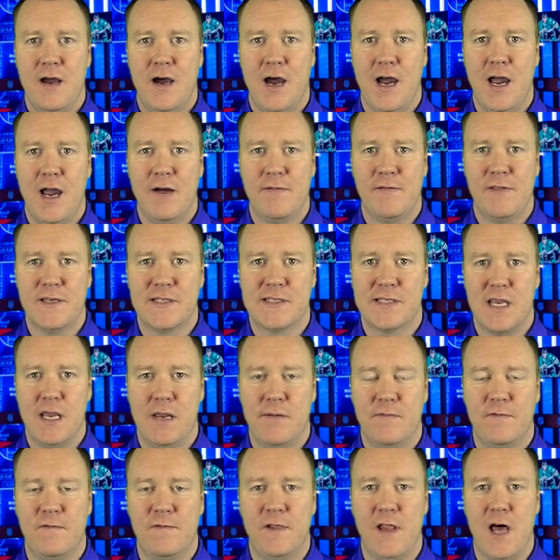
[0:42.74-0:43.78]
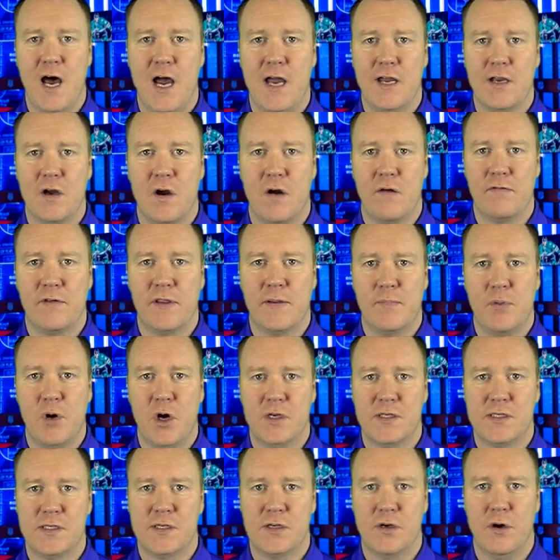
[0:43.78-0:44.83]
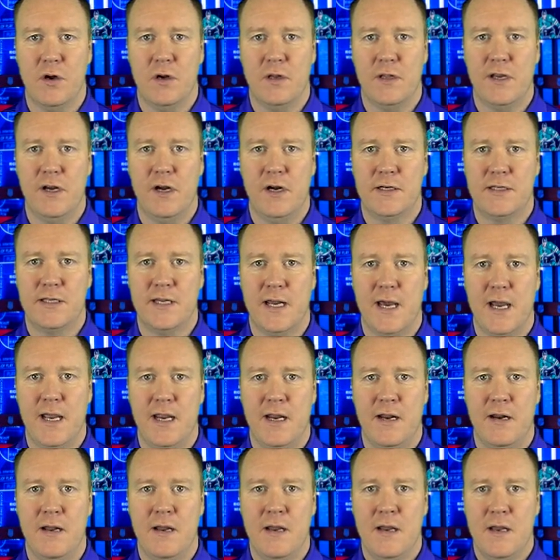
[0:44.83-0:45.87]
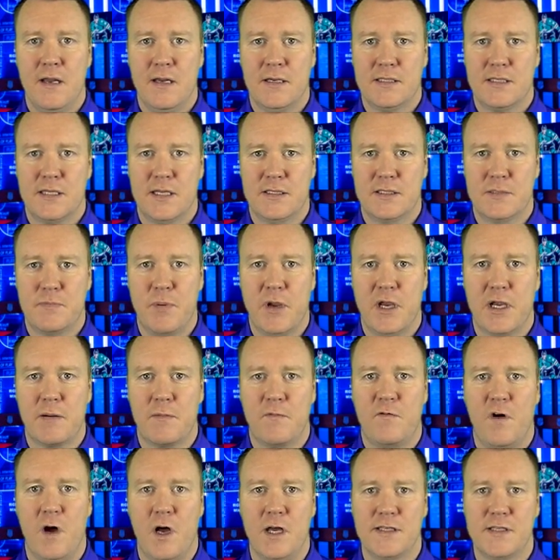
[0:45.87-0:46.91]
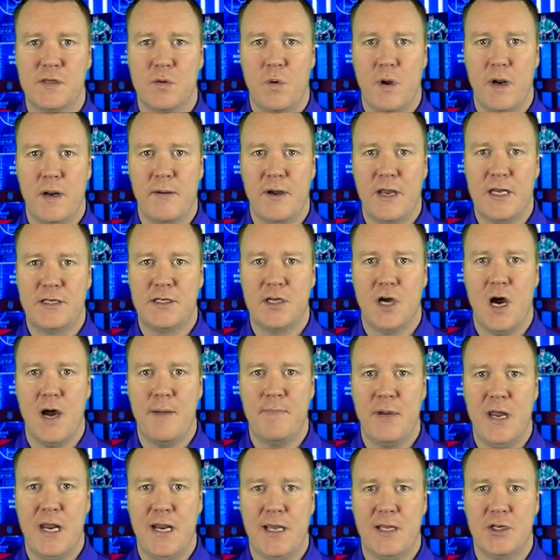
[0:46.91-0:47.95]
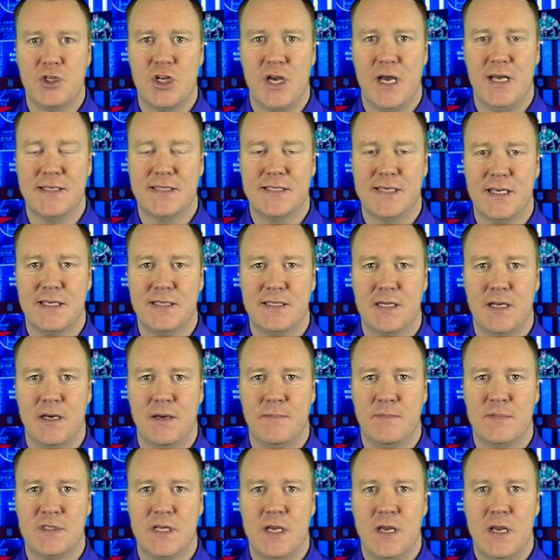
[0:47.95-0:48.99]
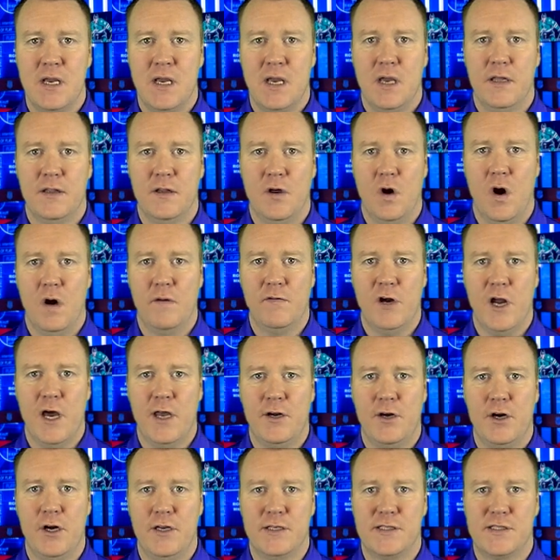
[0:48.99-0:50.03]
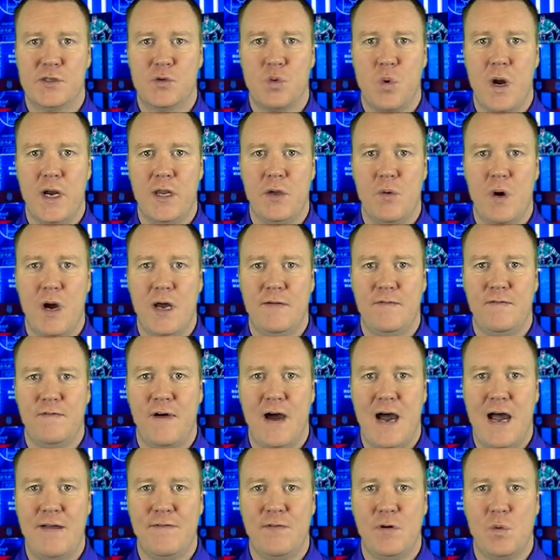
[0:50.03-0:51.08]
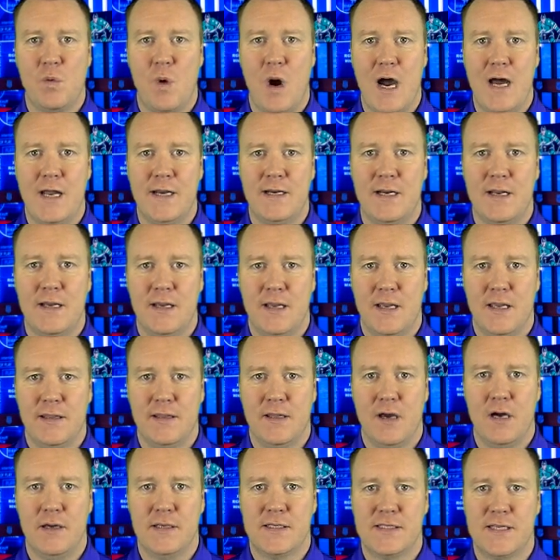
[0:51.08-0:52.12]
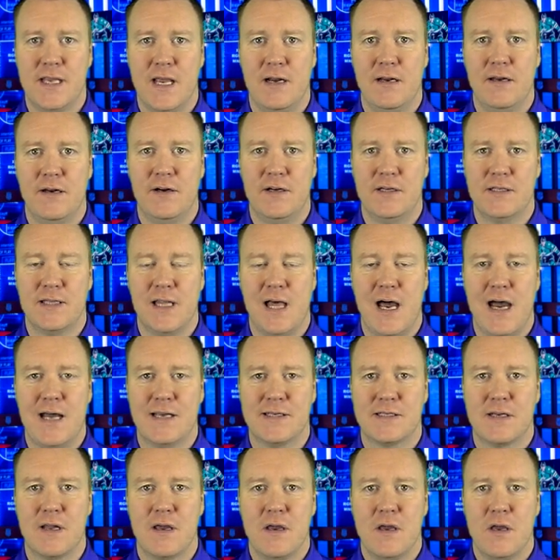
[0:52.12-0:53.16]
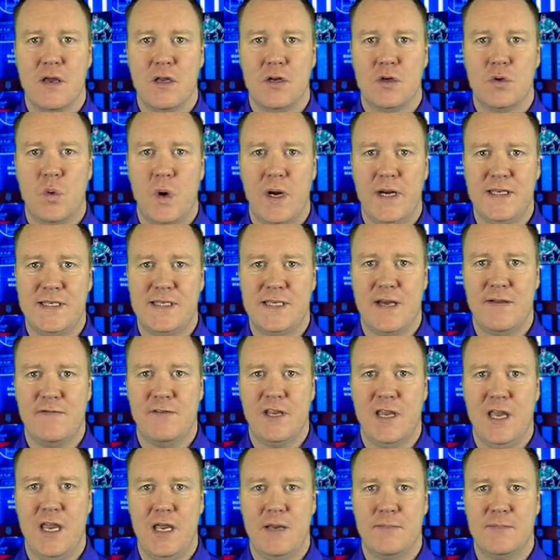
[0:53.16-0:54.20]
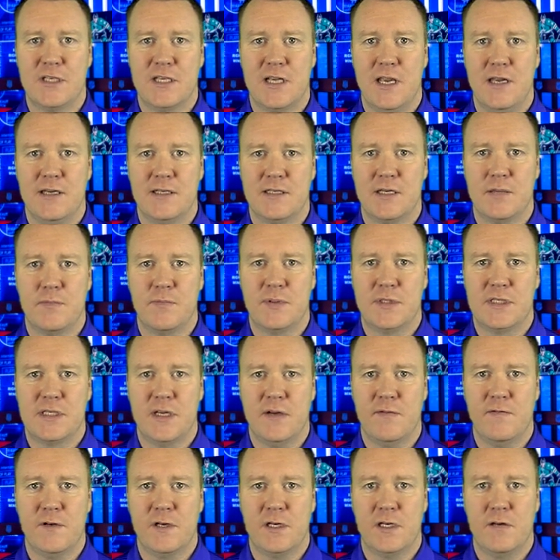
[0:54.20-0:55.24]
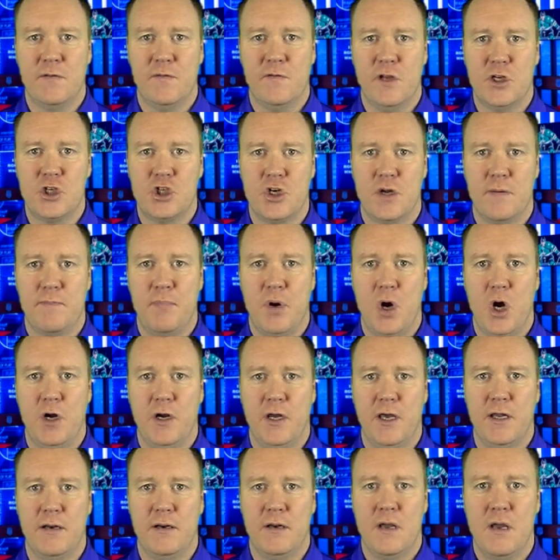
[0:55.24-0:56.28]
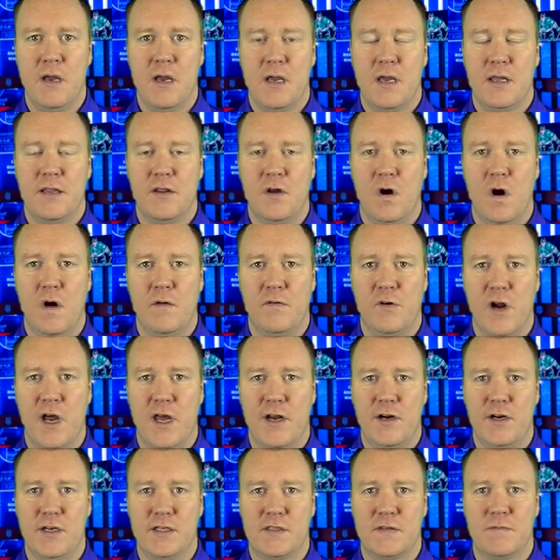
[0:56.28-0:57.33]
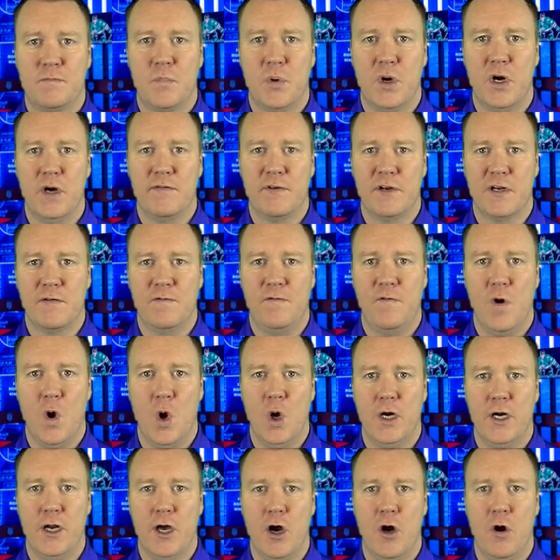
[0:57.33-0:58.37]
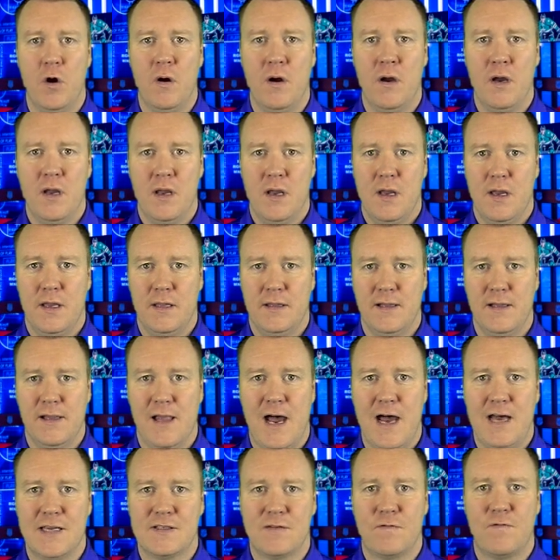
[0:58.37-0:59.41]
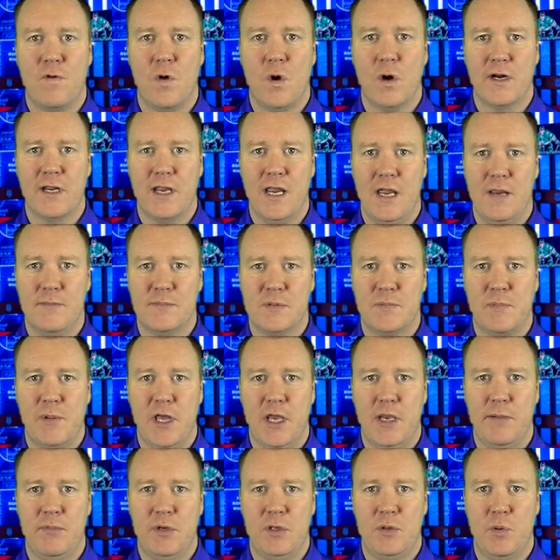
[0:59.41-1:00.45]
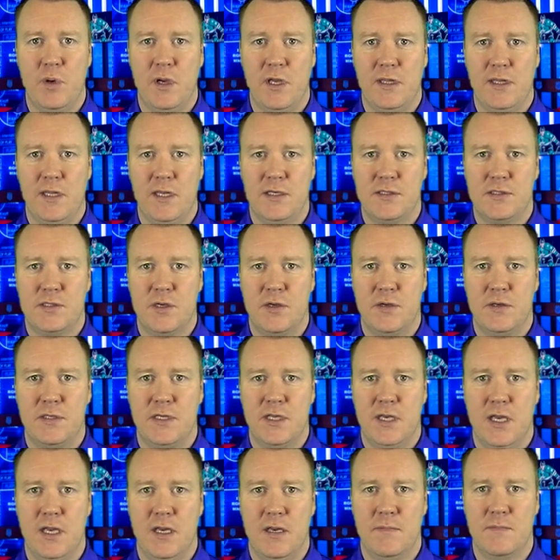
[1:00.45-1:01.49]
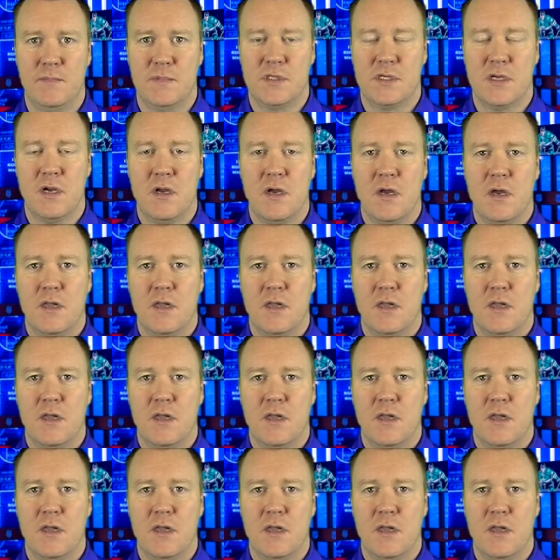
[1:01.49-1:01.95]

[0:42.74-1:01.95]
I have this game flying over the post total here tonight, so this pick falls in one of my top NHL systems, and the over-under is 21-5-1 in the Senators' last 27 games against a Pacific Division opponent. The over-under is perfect 4-0 in the last 4 games played between these two teams.